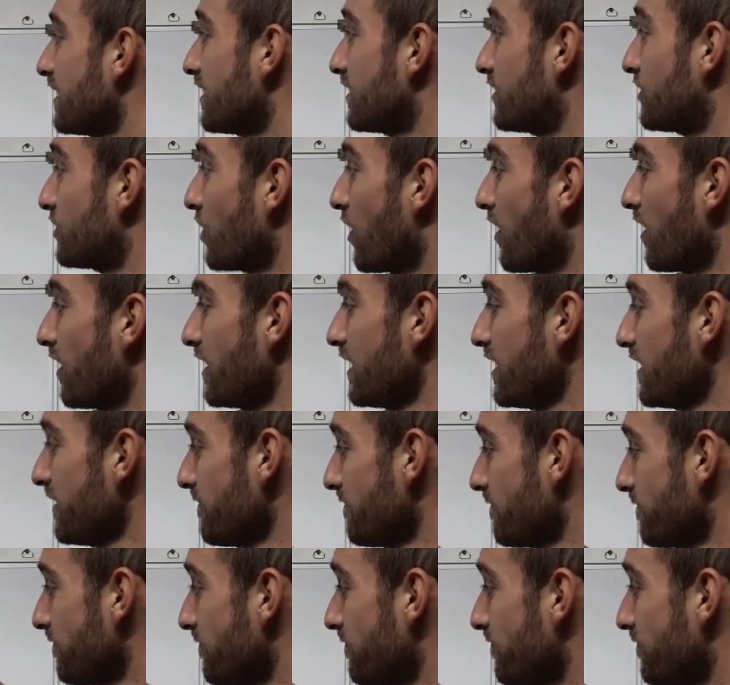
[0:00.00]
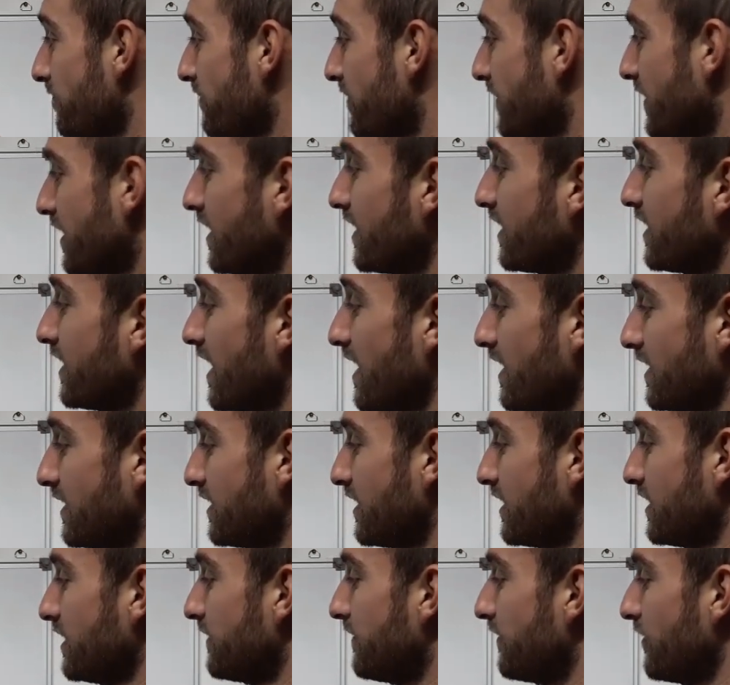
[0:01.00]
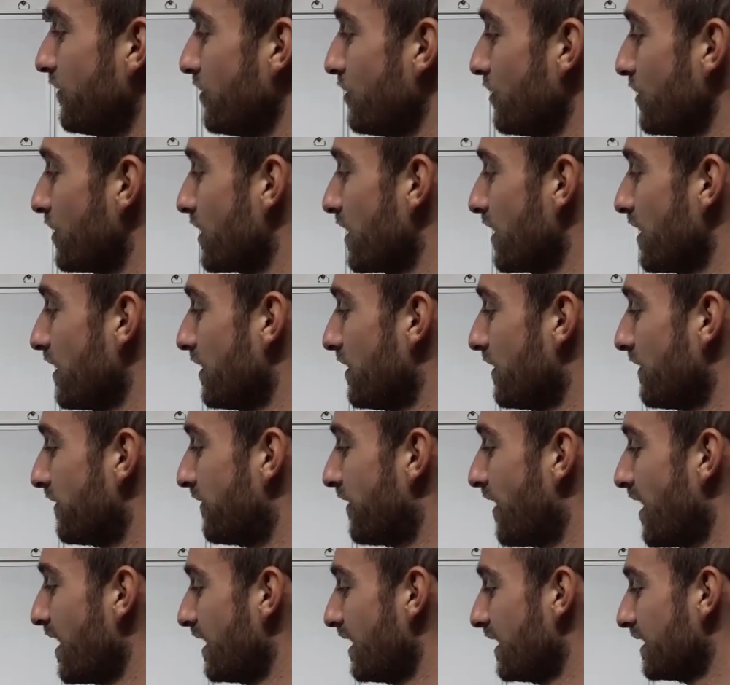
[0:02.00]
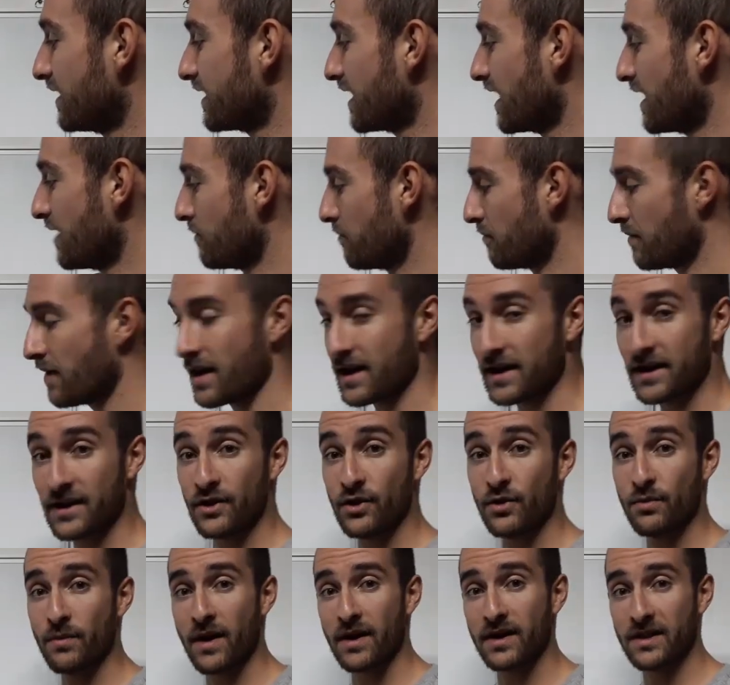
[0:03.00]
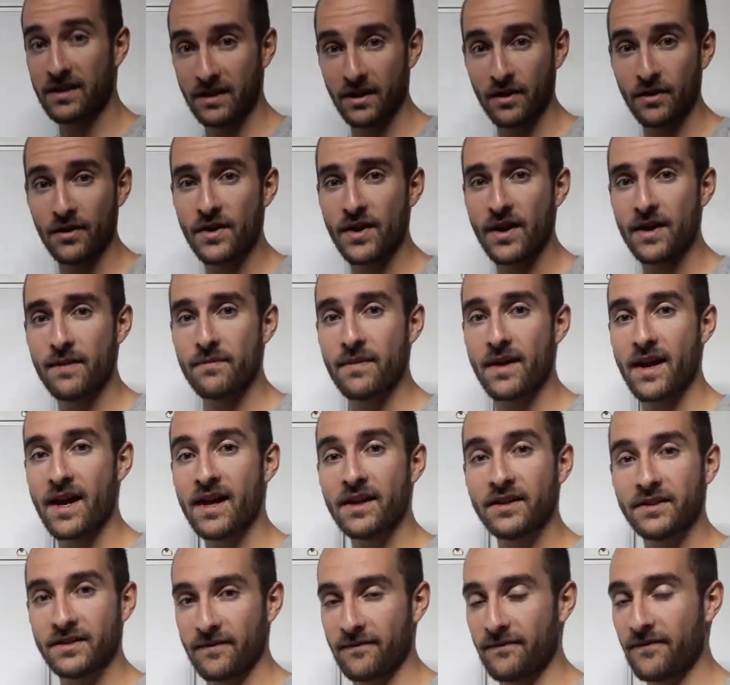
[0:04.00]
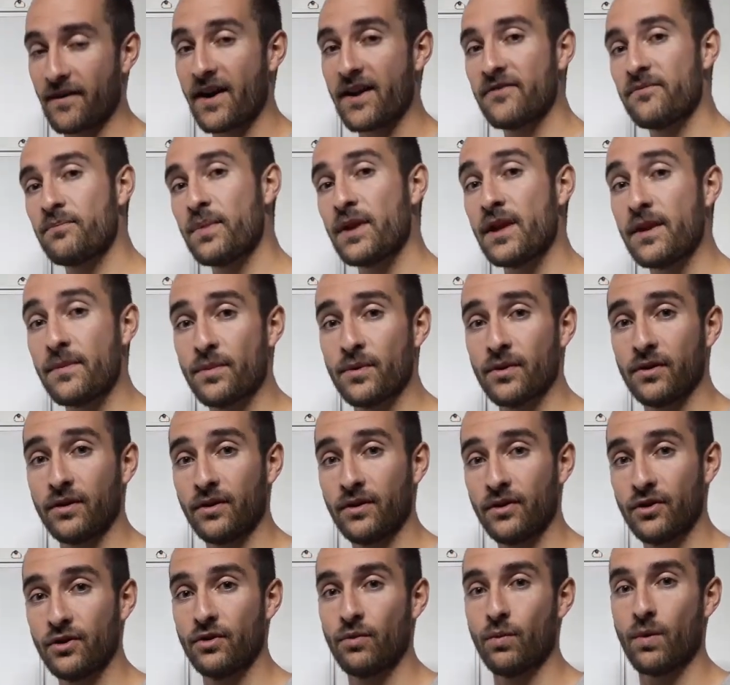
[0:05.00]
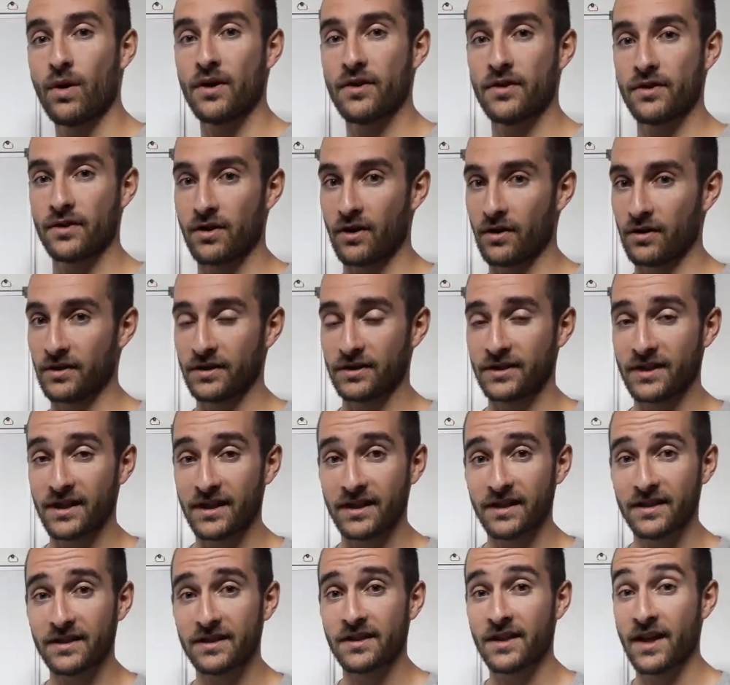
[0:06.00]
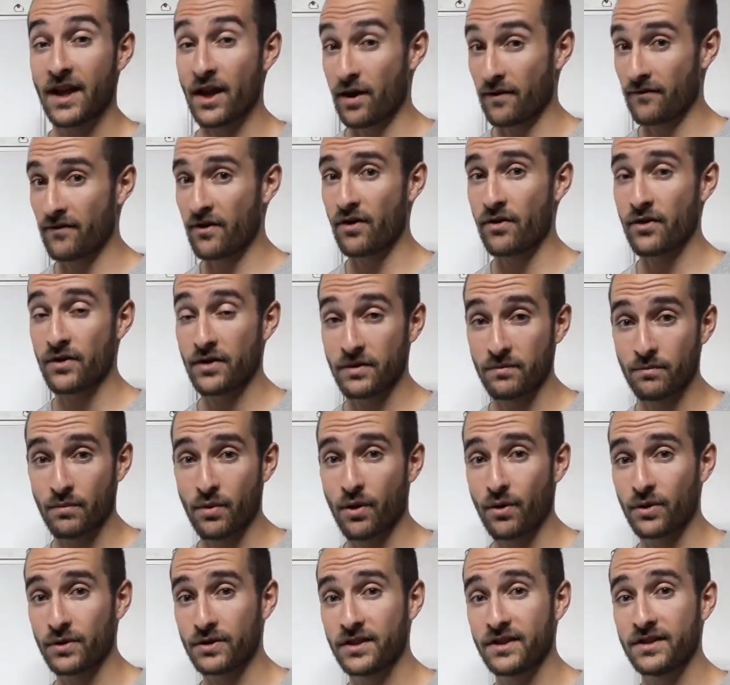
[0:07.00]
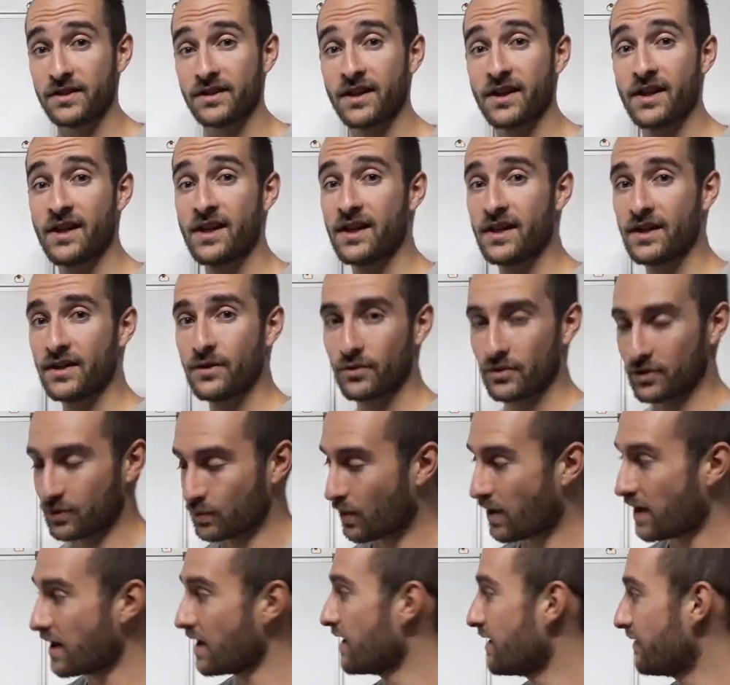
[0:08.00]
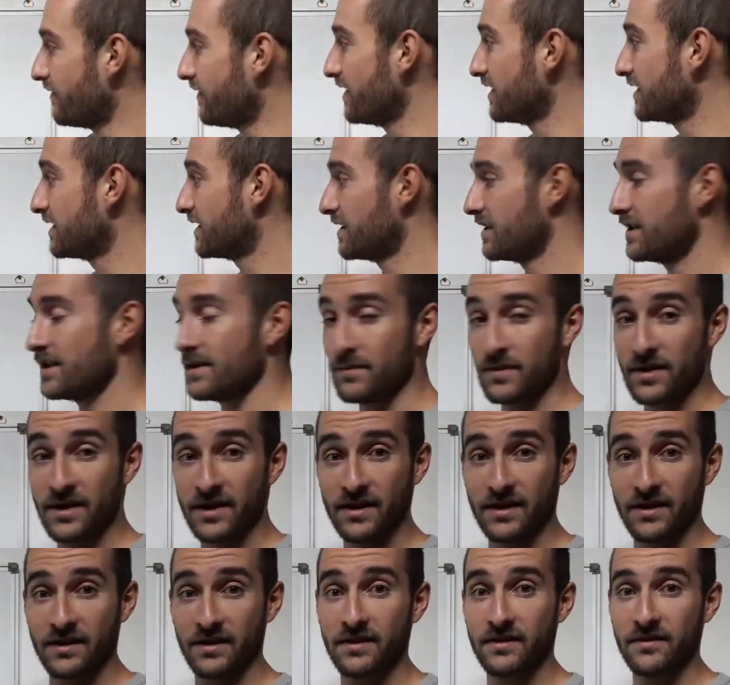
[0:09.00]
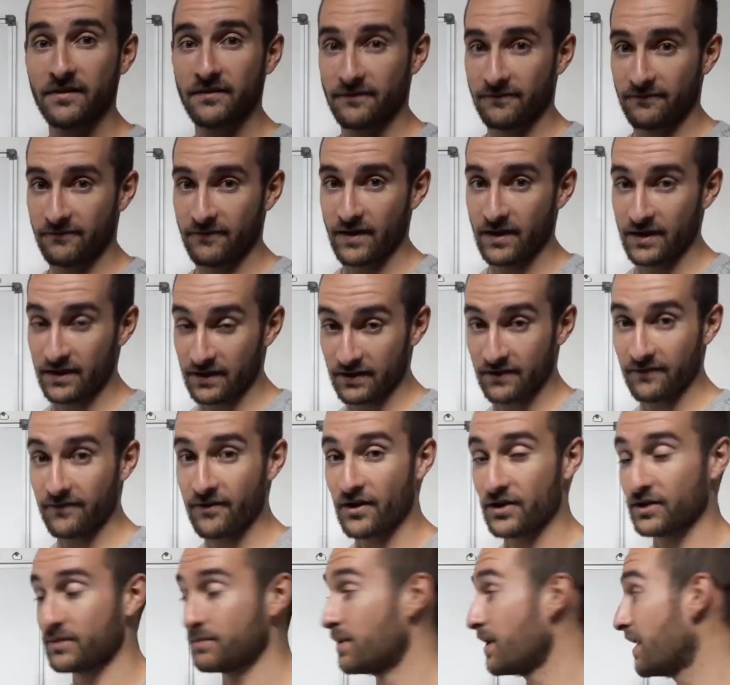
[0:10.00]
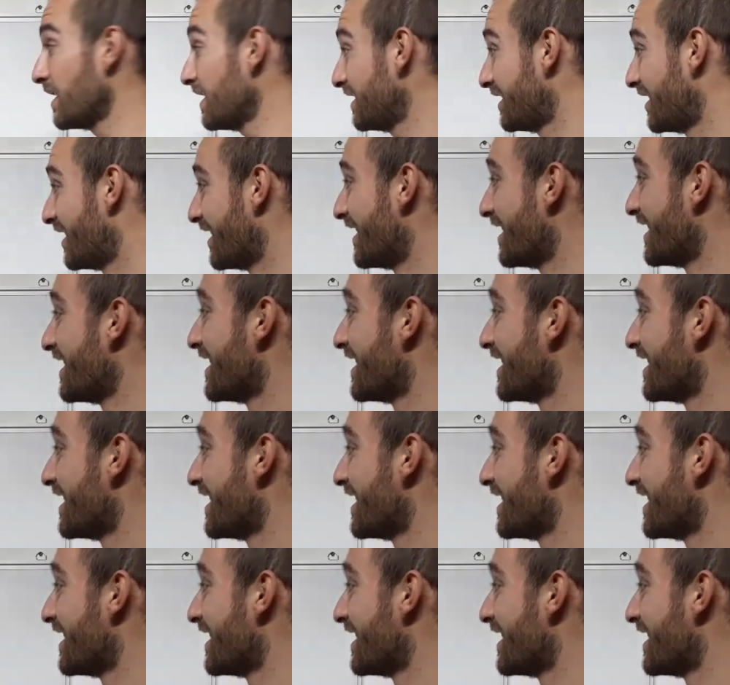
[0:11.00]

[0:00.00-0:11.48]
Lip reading: Charlie, Augustus, Veruca, Violet, and Mike. You might know them as the 5 people who won the golden tickets. They are very important, which is why I've listed them here in the first place.